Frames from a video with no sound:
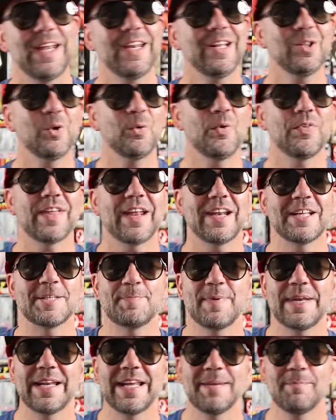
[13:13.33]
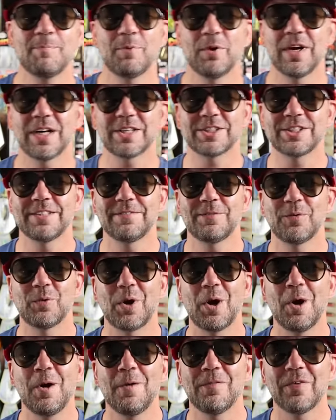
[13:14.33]
Any lure that has been in production
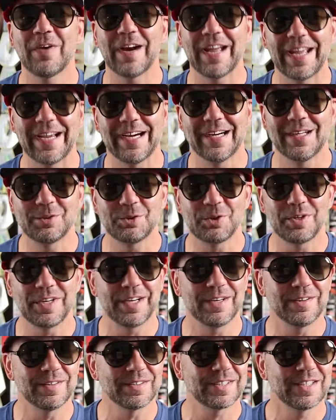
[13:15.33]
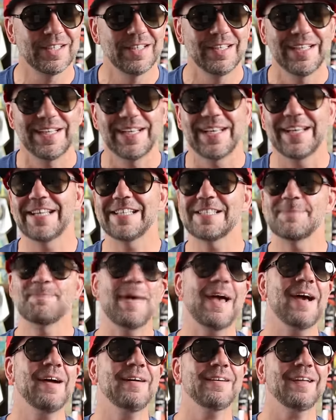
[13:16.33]
for over 100 years is
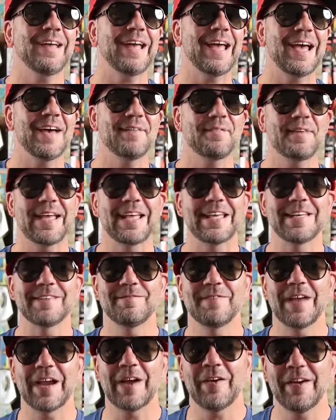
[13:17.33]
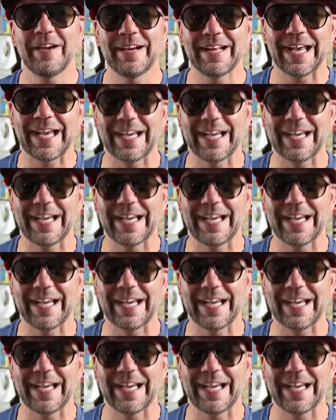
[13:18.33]
bound to have a varied